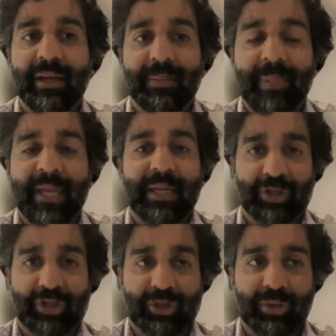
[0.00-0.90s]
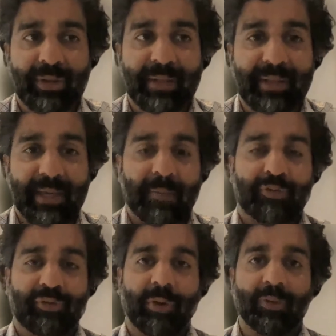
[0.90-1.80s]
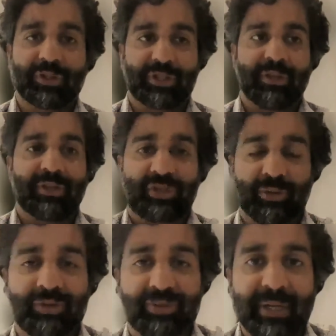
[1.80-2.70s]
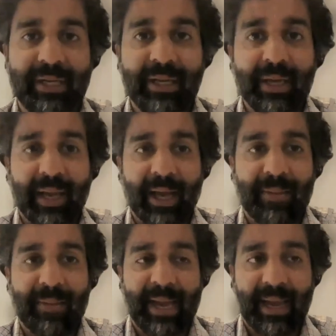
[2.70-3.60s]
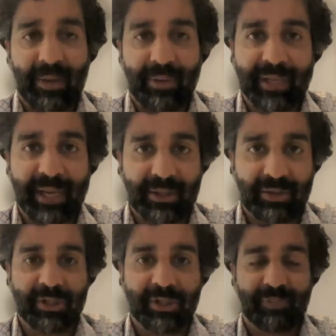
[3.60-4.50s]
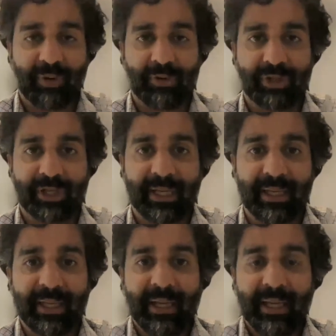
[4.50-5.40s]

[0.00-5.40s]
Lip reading: making sure that the approach to the surgery and how the doctor is approaching it